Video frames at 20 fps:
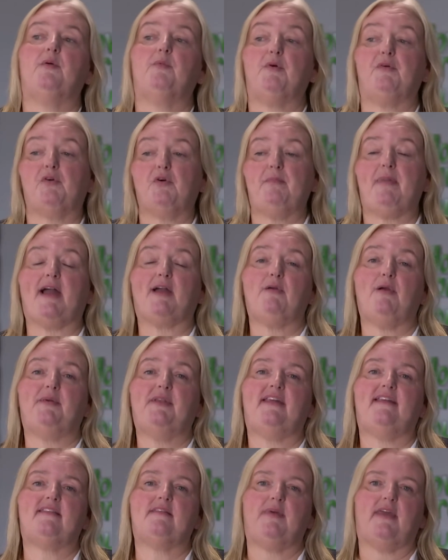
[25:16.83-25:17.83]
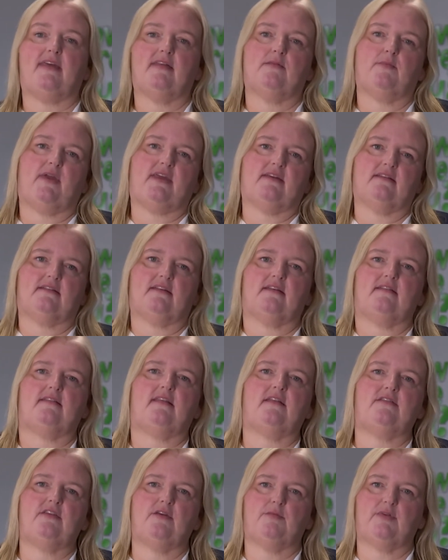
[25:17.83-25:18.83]
we're all back where we need to be and we can
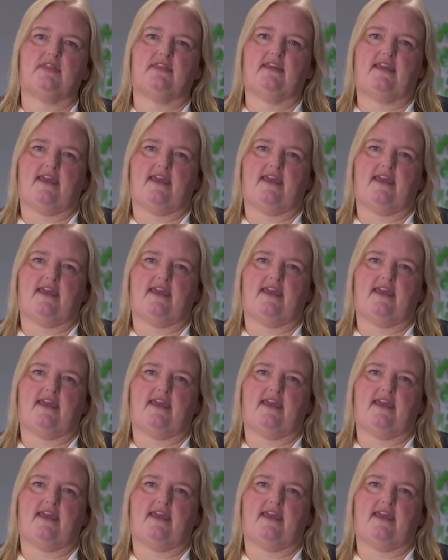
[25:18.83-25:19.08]
continue with